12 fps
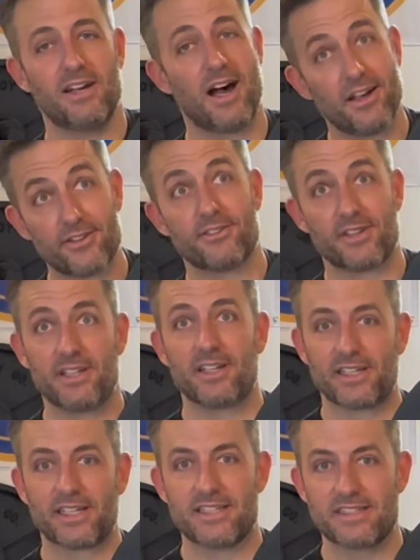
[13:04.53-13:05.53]
Other than,
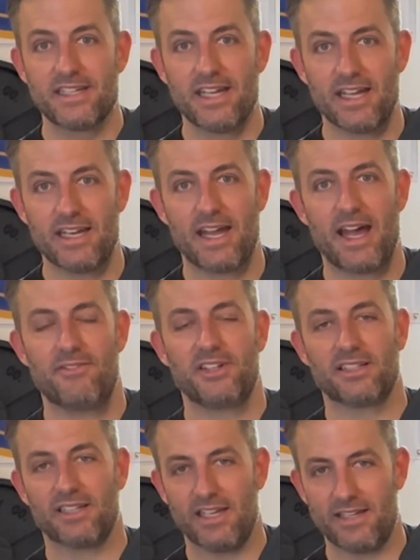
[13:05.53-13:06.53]
like I said,
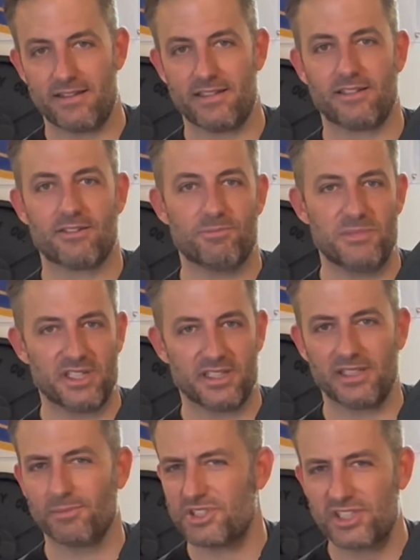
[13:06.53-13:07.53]
having lathing or
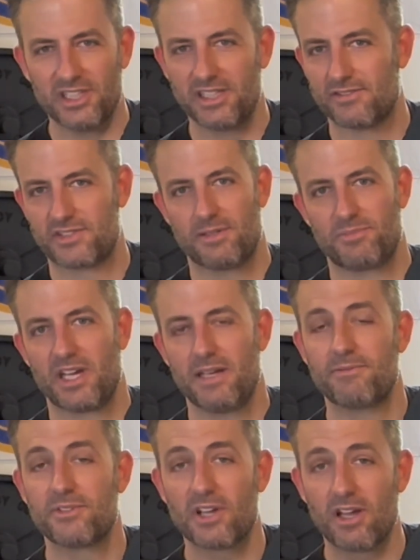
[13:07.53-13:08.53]
milling, machining of some
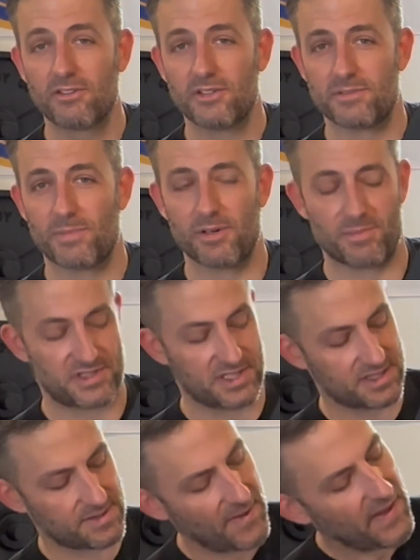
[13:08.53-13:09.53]
type for tolerance
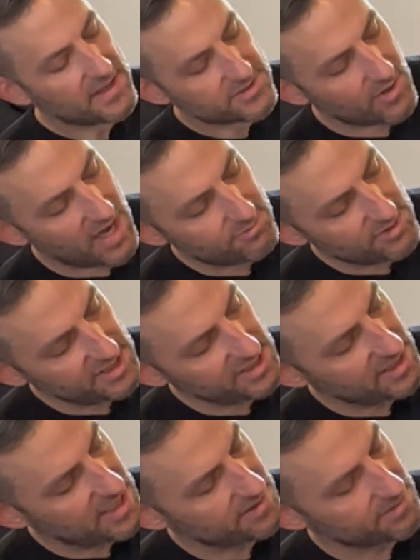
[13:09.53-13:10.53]
purposes. So I really
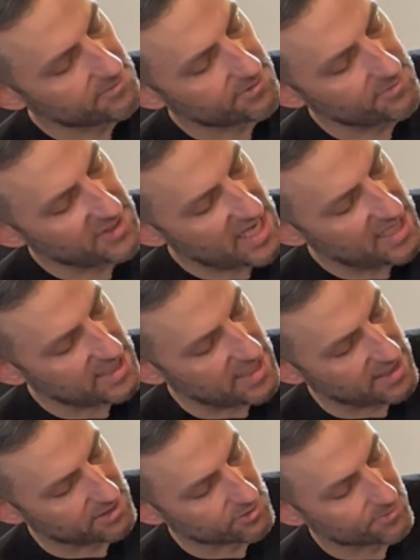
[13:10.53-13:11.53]
like them from that
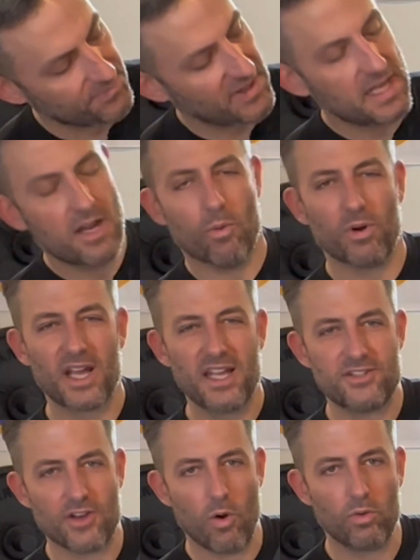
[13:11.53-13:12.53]
angle. What I
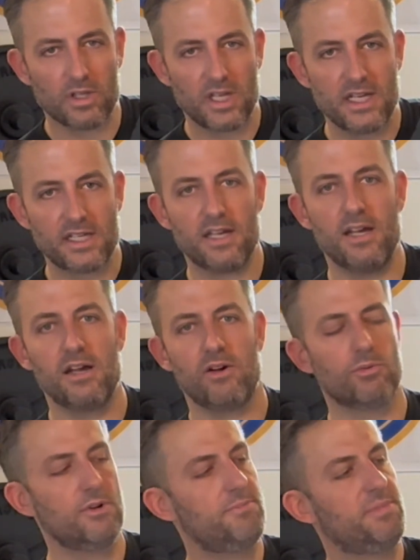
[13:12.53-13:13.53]
don't like
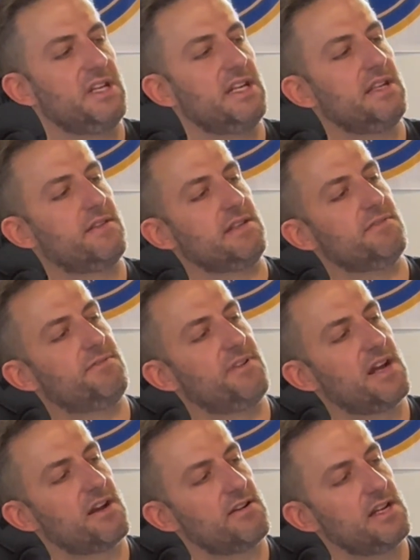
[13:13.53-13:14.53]
would be the
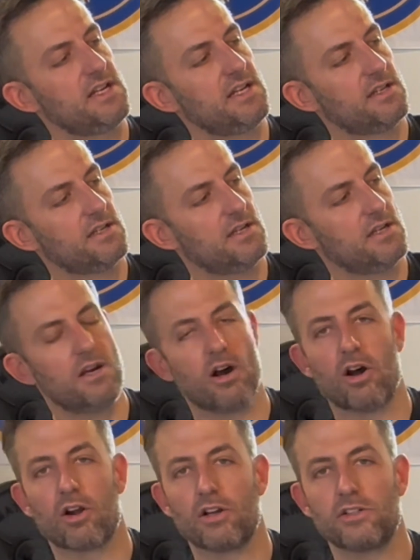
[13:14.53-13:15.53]
very
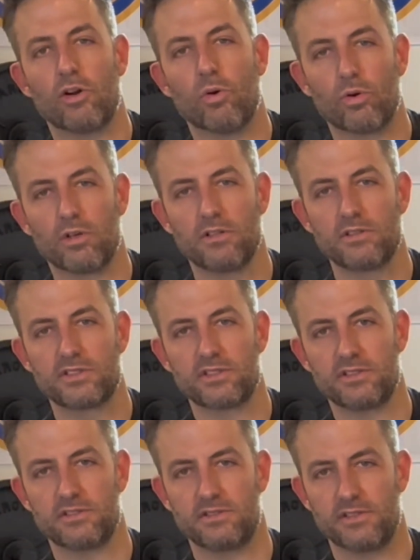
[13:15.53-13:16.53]
hard corners,
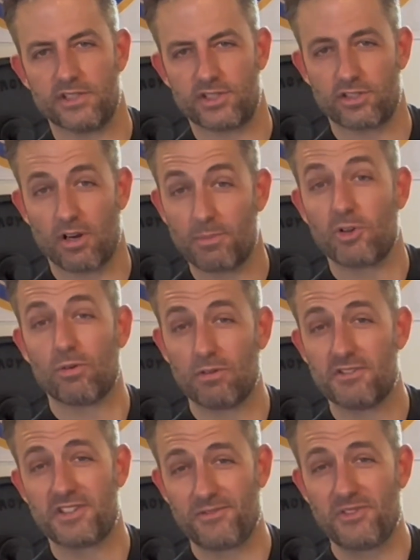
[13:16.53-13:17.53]
the sharp
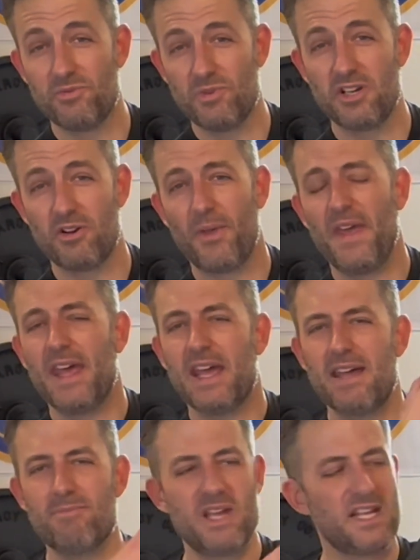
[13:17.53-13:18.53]
corners, if you will.
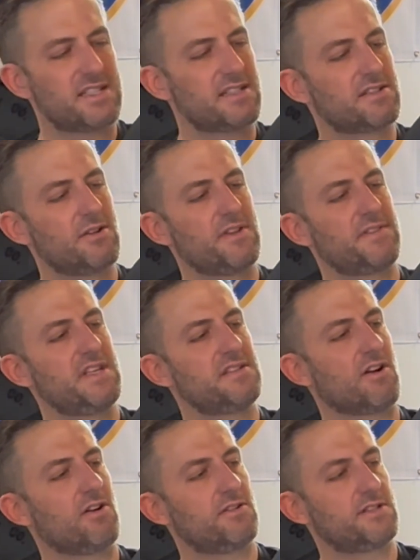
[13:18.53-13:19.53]
It makes it so that
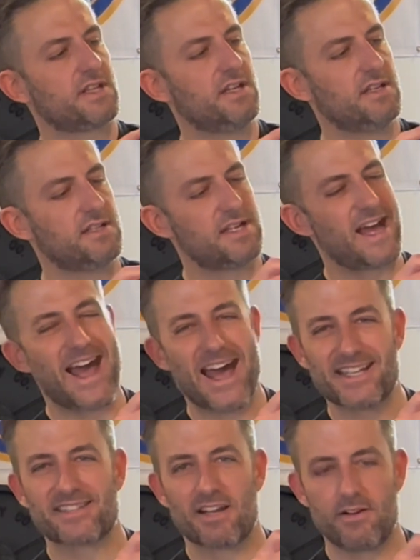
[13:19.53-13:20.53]
these aren't
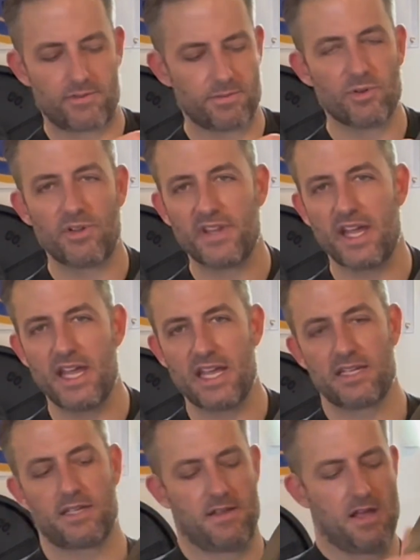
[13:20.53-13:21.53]
as comfortable in the
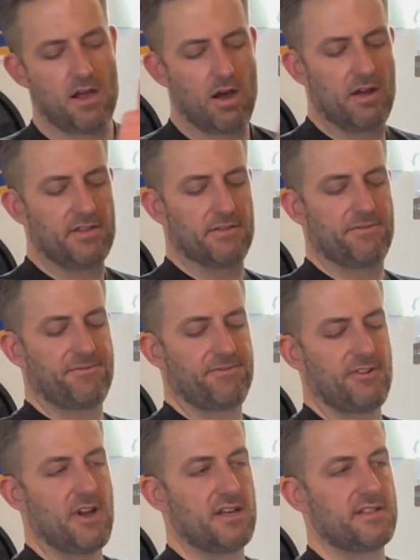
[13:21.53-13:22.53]
hand. On the
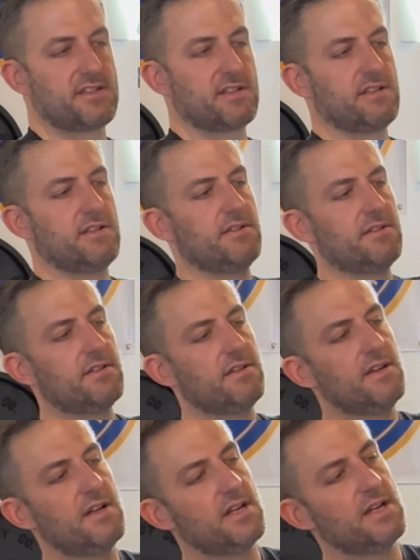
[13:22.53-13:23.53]
front,
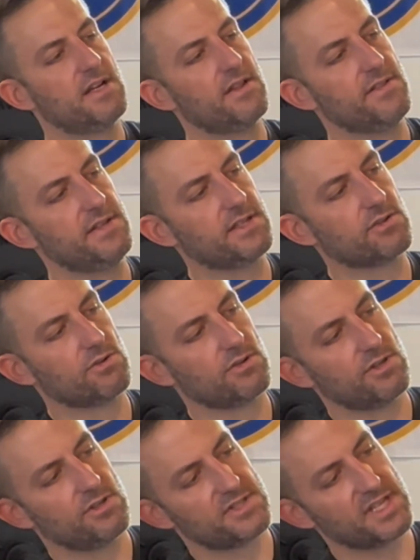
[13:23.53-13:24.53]
the
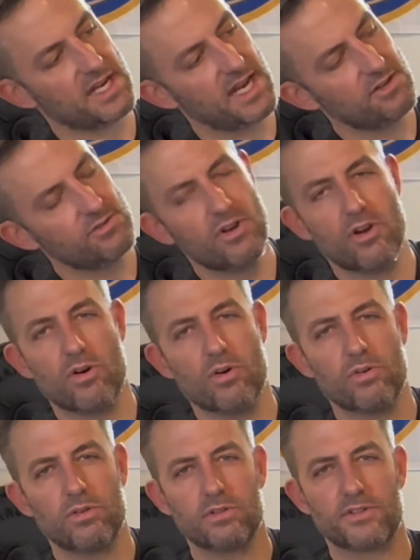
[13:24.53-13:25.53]
corners, and I don't
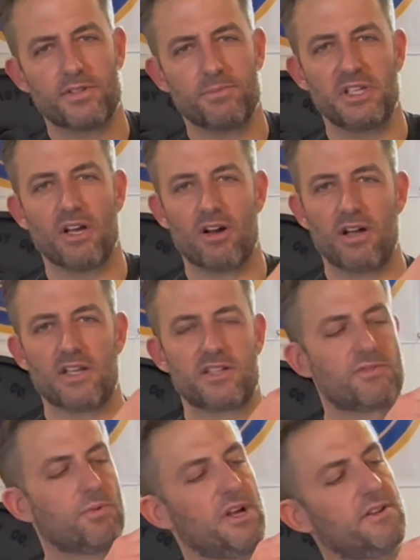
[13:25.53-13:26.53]
know, to be
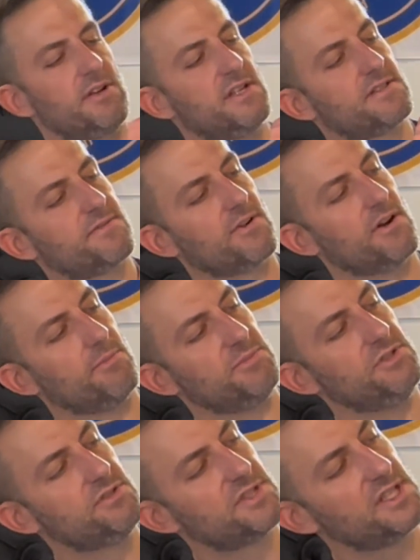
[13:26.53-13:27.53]
honest, whether it's from
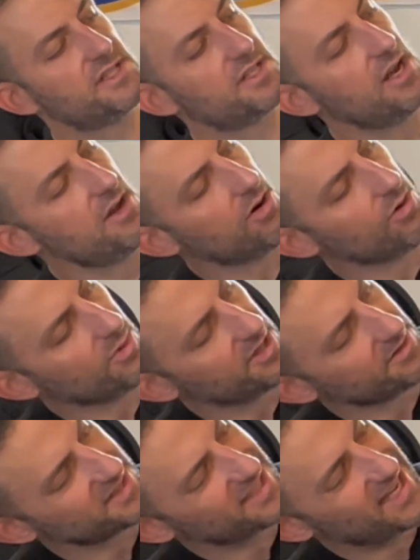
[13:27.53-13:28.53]
usage or
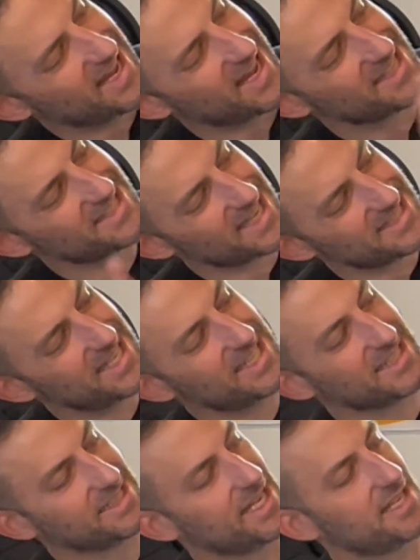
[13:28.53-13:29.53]
whether it's cast. I'd
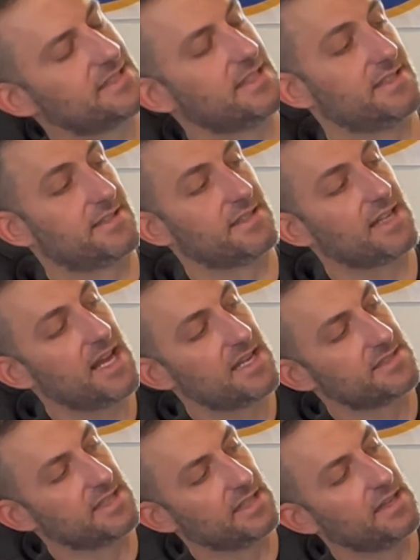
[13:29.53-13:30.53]
take a guess that it's the
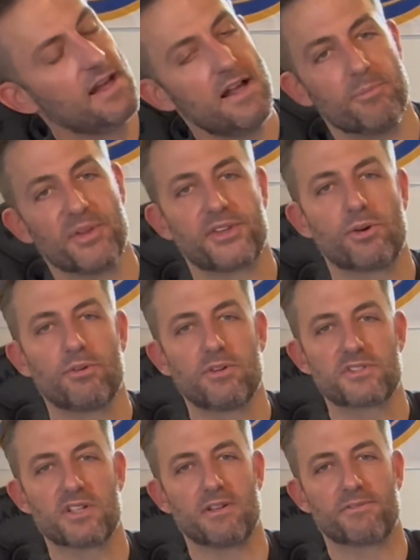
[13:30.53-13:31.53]
casting, but the
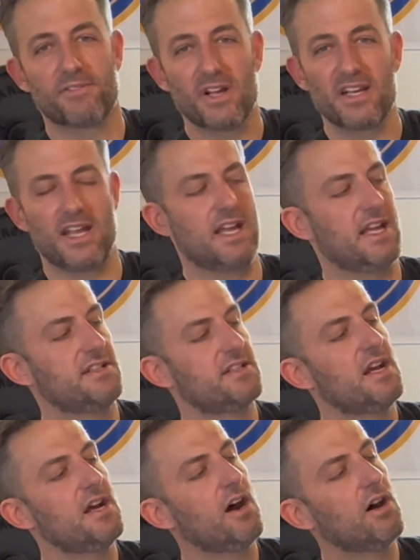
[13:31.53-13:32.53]
corners on the front edge
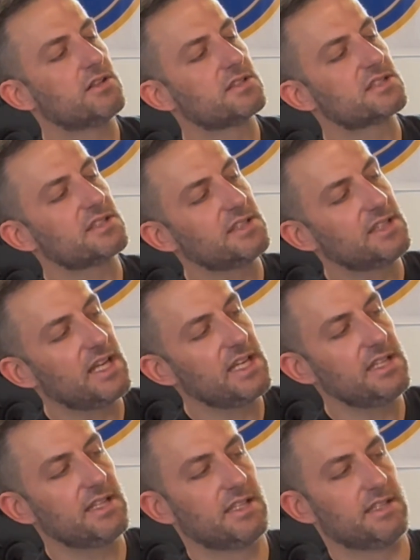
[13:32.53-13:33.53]
are
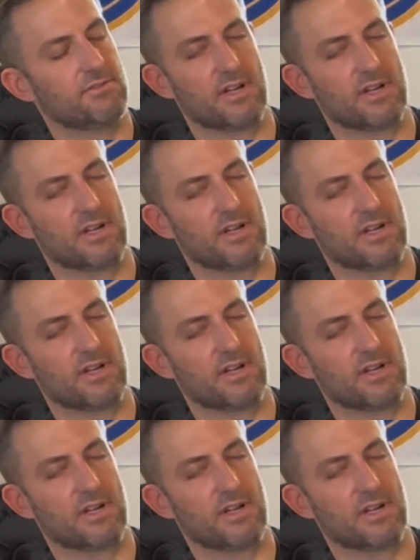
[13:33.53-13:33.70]
slightly